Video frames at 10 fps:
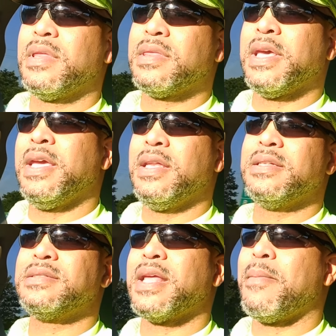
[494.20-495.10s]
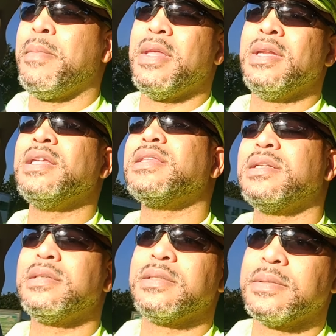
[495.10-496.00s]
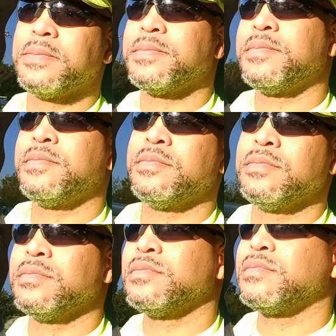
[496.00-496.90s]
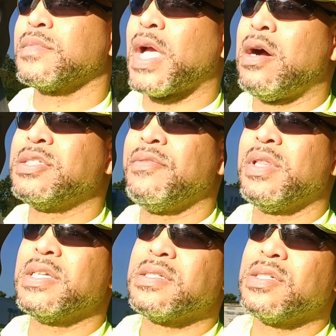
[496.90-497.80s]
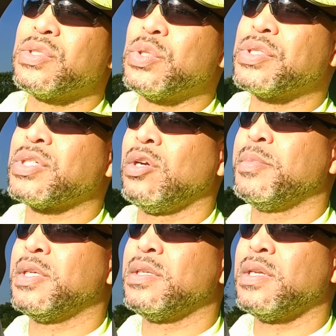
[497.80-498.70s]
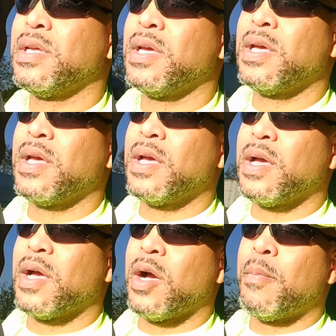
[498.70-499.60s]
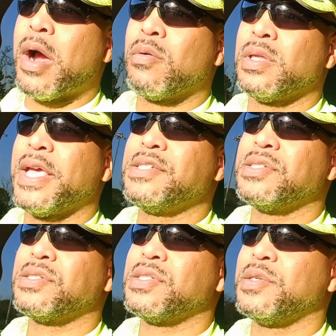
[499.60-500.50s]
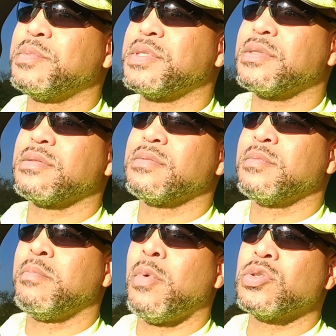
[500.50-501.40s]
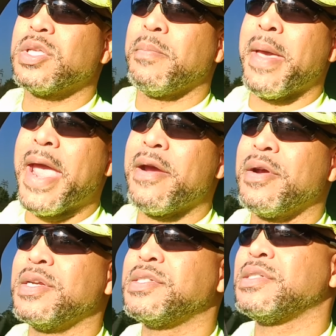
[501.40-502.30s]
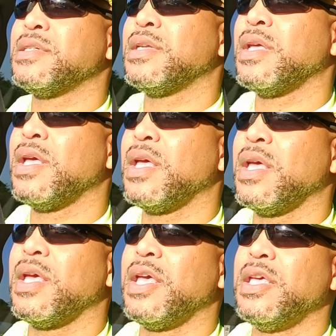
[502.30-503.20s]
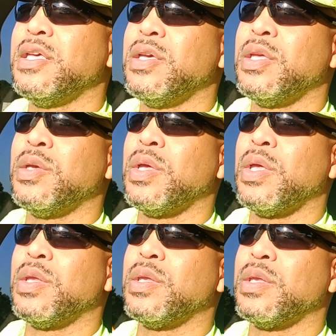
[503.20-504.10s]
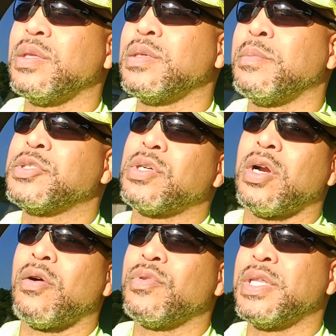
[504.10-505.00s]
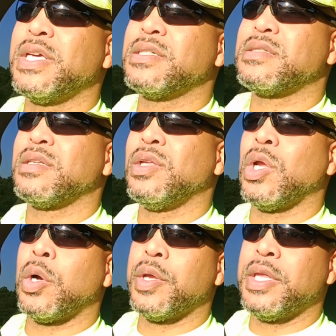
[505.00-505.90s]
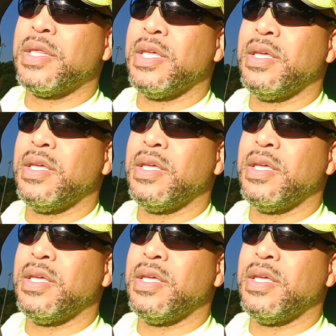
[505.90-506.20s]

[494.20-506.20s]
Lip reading: things that meant nothing. I was even listening to a sermon about relationships, mostly marriage. And I'm gonna start off with this. You know, in